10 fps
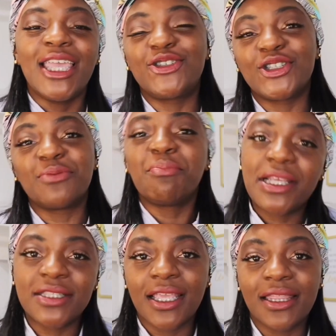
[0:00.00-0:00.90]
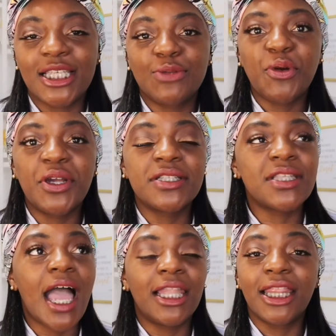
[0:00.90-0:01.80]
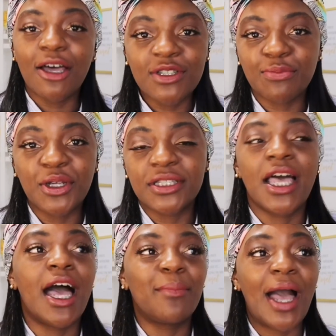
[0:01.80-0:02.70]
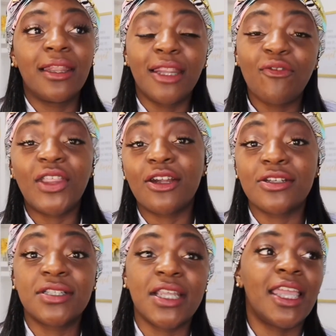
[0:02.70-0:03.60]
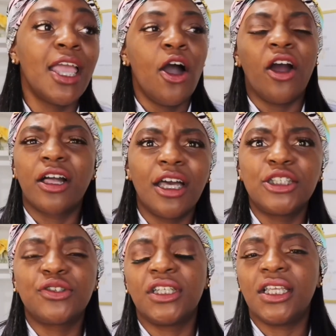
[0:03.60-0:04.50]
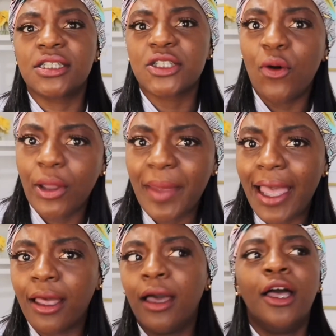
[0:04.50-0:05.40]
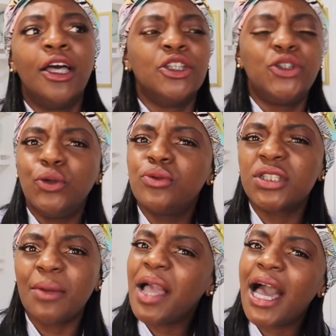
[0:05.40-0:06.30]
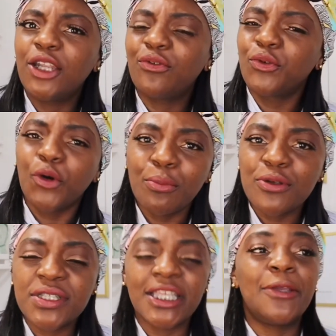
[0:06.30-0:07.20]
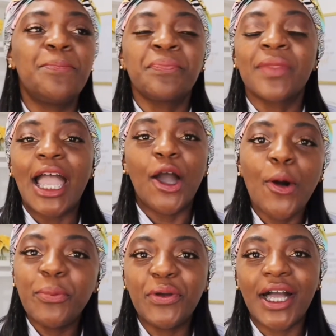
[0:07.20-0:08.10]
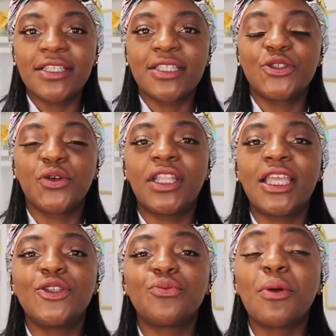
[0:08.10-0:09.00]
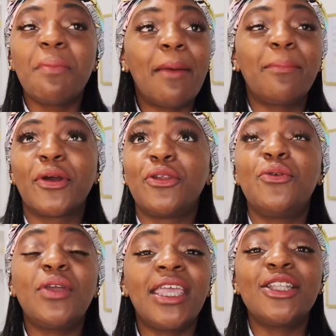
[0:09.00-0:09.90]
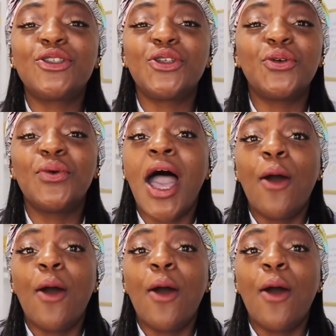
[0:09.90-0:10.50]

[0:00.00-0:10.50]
is just mixing these prints. I love springtime. I love that our state, our country is going back to some kind of normalcy. I hope you guys enjoyed it. Remember, you can do